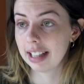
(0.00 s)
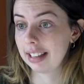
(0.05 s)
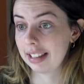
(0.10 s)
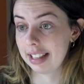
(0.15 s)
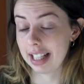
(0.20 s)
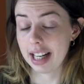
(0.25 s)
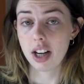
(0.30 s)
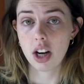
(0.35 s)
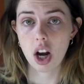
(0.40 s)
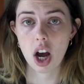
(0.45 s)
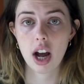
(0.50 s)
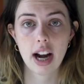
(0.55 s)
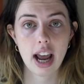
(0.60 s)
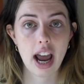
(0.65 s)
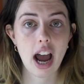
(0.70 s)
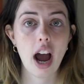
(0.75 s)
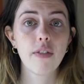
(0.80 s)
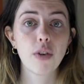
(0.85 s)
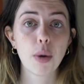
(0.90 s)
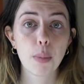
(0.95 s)
did not
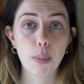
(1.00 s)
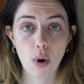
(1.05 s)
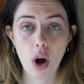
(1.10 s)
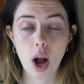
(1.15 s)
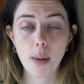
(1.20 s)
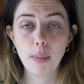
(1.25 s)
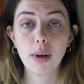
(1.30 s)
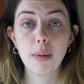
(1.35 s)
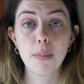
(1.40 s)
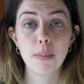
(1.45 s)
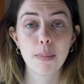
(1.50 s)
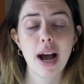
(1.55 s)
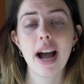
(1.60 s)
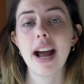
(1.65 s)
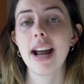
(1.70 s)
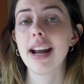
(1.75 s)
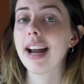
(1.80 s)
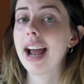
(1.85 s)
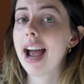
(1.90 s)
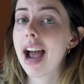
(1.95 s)
have a problem
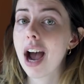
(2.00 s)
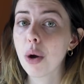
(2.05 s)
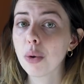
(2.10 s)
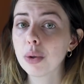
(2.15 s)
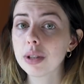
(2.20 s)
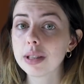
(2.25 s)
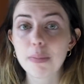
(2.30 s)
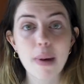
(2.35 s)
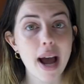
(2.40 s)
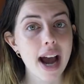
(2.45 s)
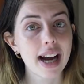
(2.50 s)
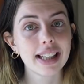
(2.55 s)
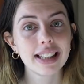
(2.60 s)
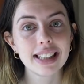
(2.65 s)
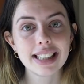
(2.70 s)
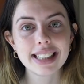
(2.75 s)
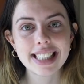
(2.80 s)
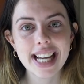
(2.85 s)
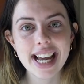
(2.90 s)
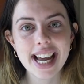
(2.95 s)
buying a house back in
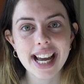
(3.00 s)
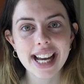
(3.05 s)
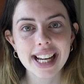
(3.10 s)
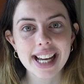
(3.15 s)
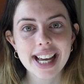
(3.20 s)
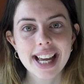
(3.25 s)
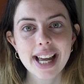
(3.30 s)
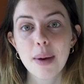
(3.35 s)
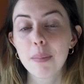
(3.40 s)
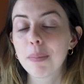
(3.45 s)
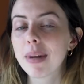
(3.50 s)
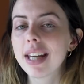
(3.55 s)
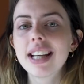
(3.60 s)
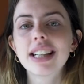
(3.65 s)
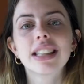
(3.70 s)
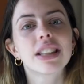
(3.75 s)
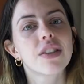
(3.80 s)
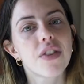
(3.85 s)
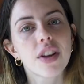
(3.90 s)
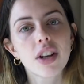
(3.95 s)
the day
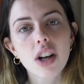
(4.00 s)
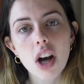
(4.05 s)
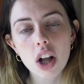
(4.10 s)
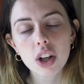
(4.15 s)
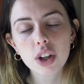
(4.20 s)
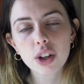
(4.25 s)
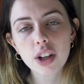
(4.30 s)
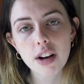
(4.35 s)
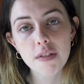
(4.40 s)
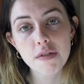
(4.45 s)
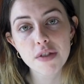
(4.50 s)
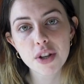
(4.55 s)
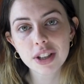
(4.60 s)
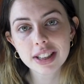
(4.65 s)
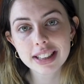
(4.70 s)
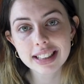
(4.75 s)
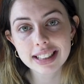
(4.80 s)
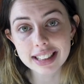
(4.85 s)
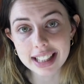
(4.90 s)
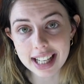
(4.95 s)
because of the color of their
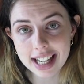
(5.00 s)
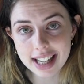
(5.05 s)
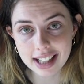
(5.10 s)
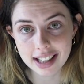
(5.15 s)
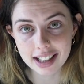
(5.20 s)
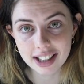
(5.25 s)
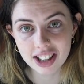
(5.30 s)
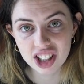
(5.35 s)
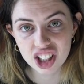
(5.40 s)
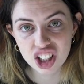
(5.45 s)
skin.